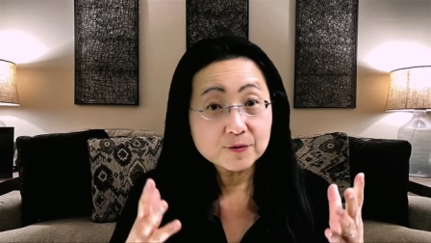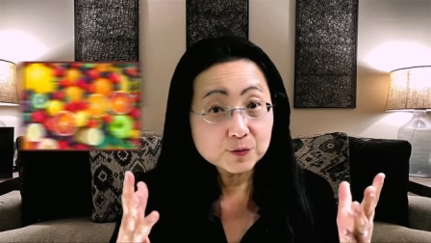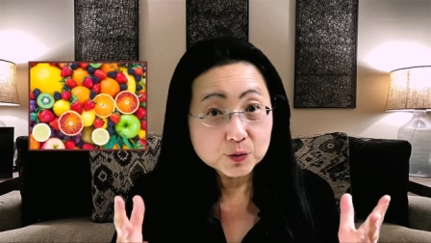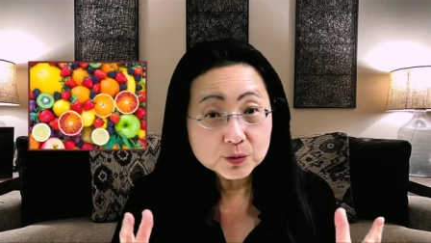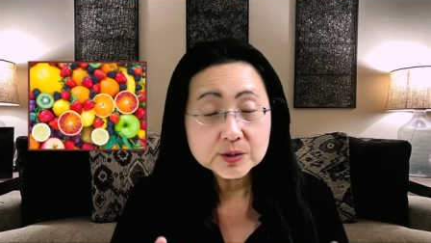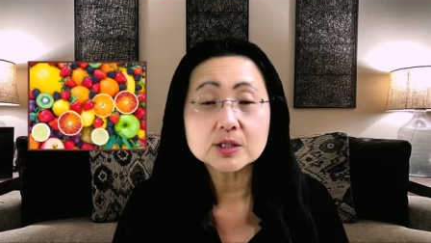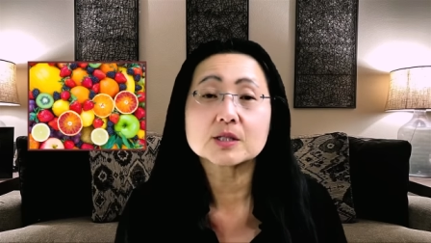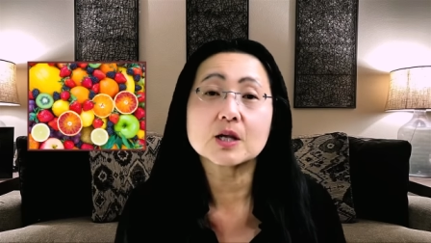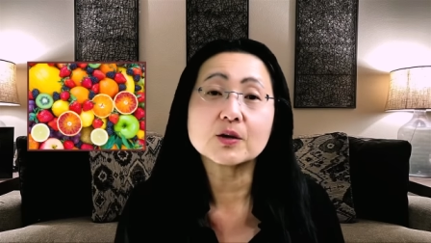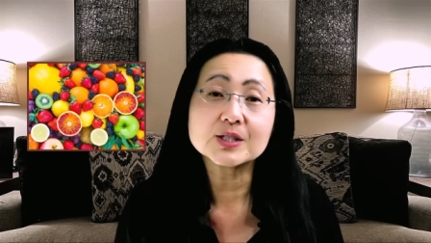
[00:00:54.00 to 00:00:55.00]
fruit.
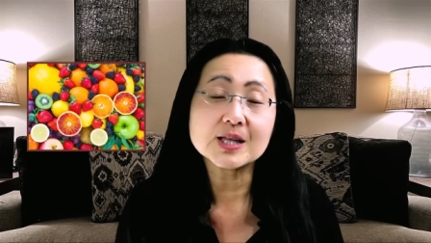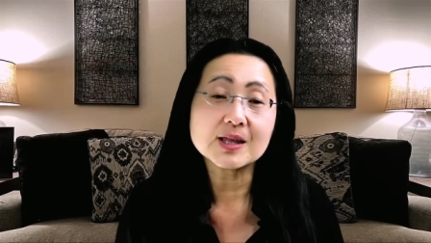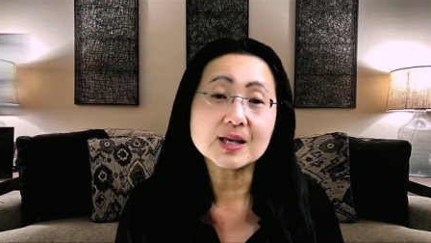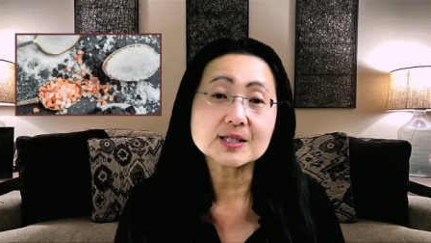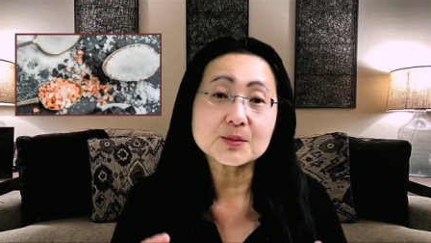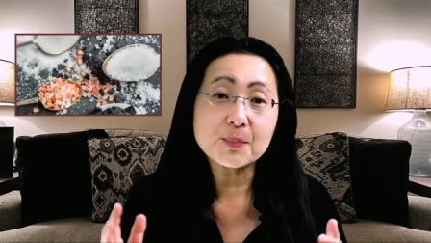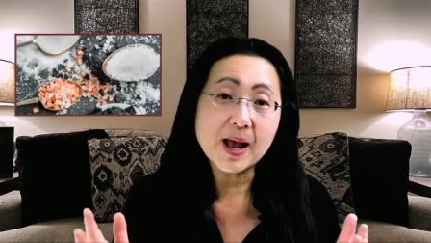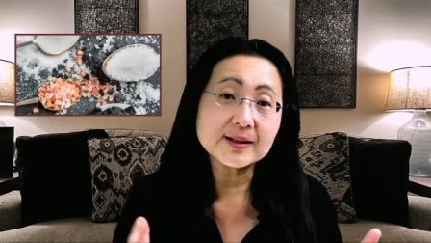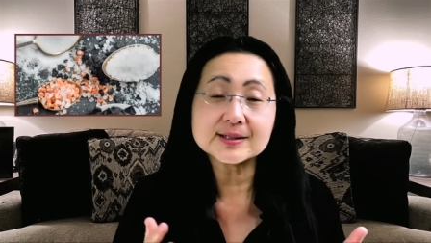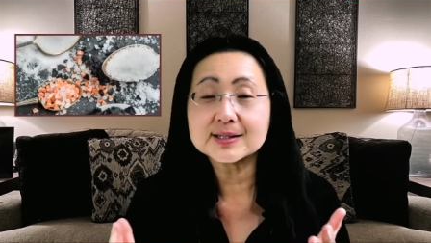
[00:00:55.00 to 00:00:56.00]
Salty things
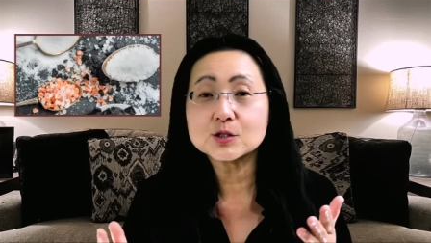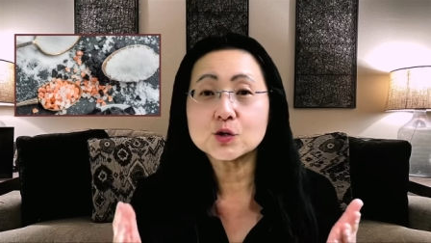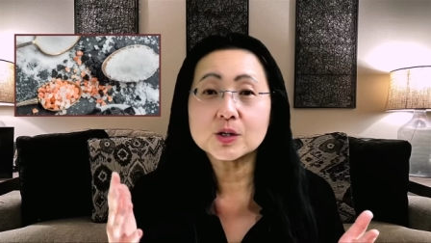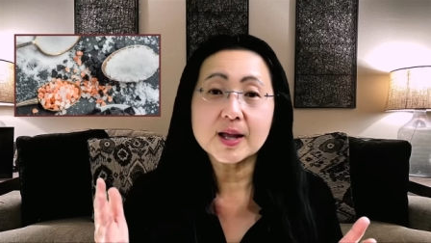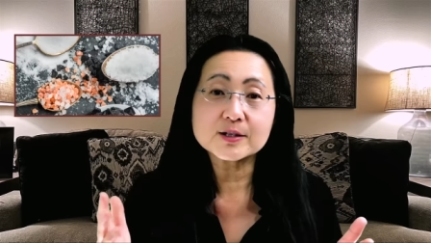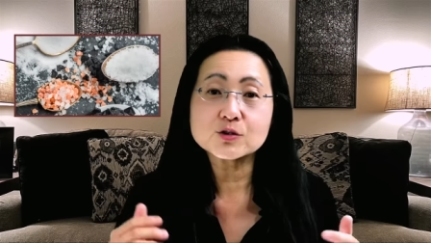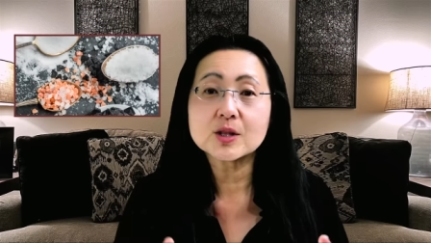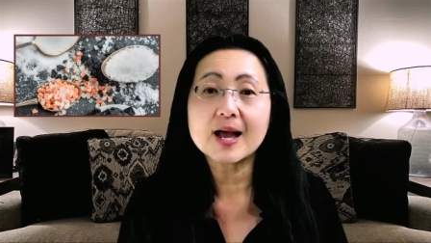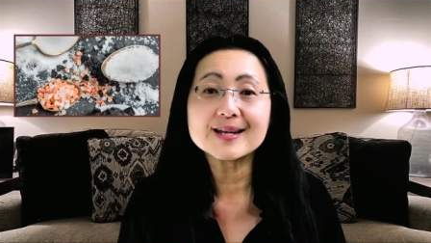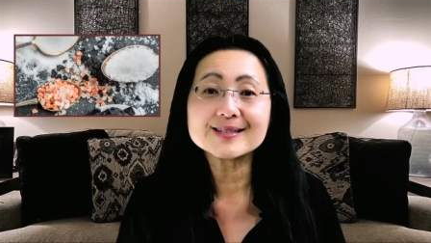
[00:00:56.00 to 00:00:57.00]
balances your
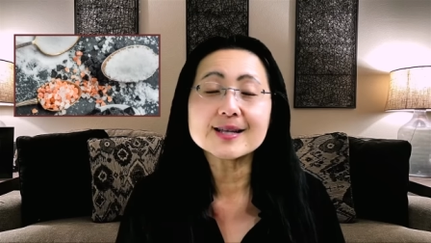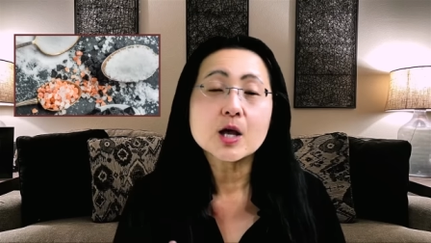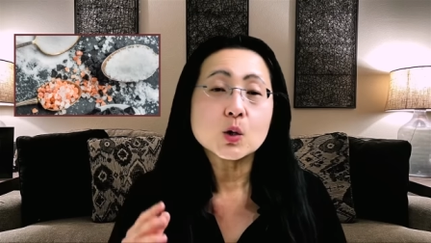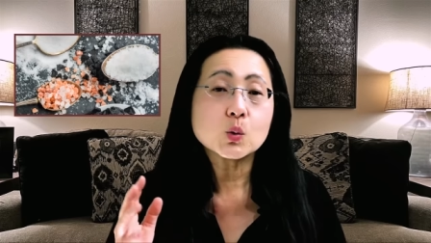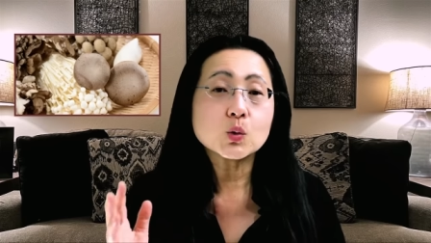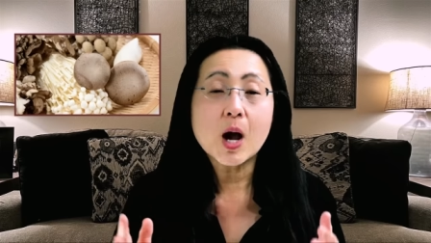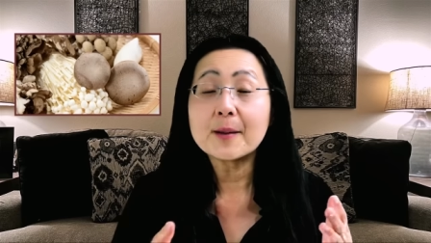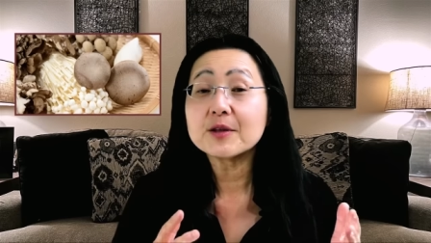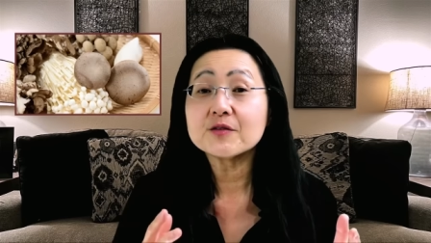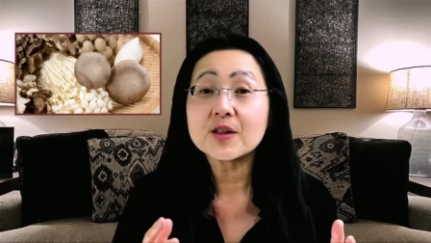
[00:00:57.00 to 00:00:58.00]
electrolytes.
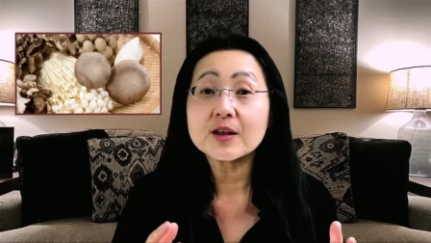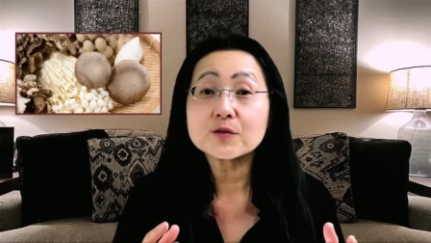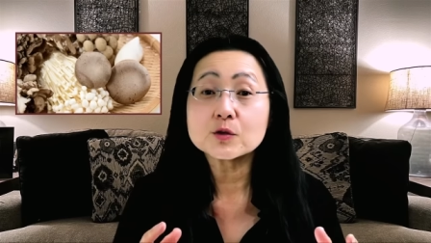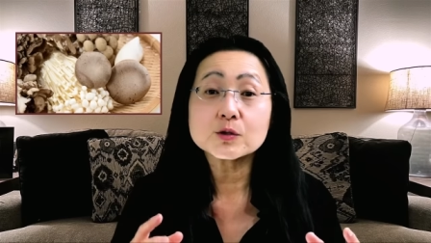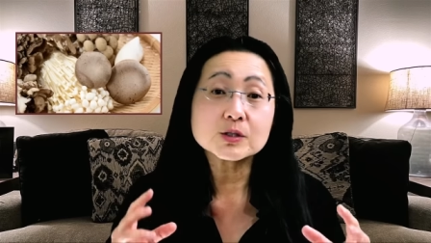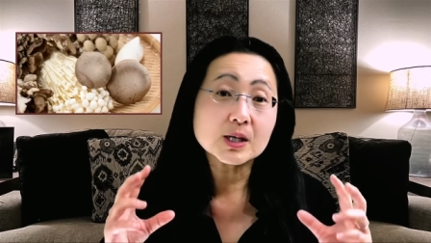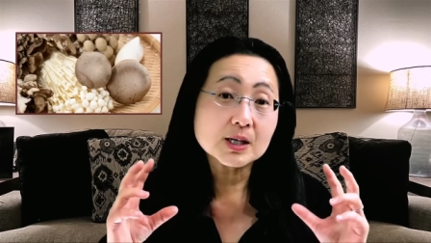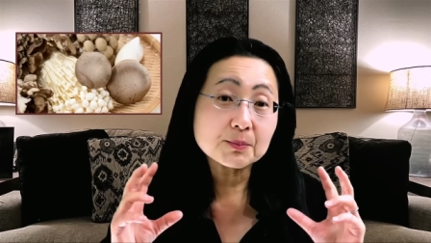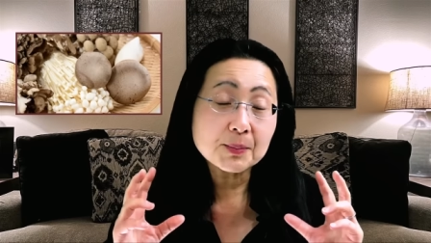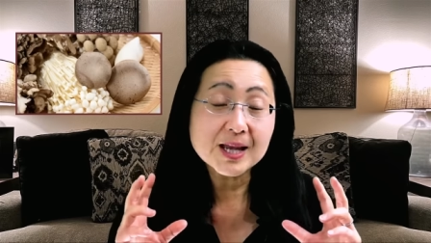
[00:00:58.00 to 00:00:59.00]
Umami flavors
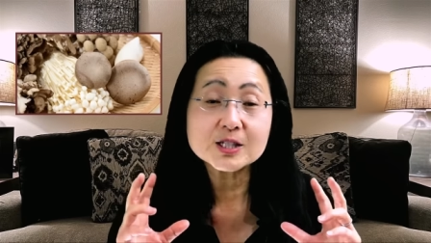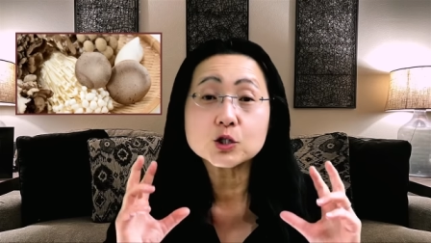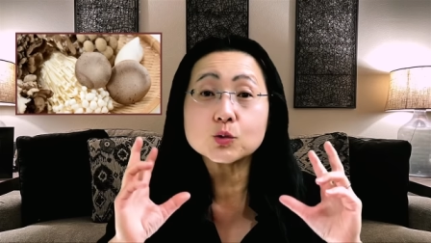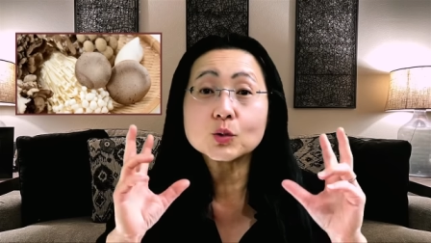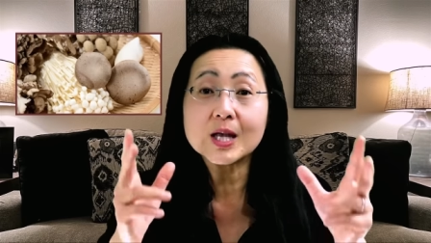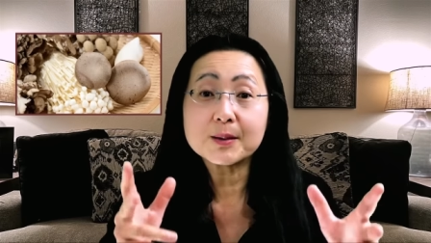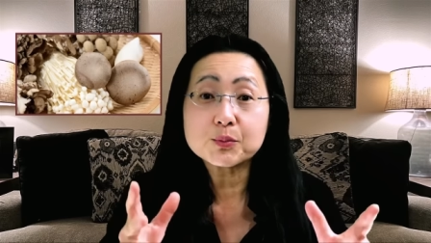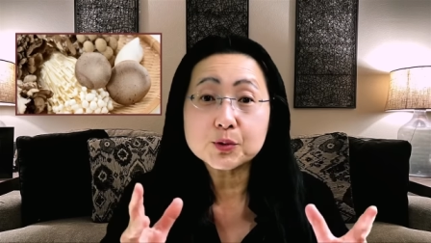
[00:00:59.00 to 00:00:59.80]
makes you get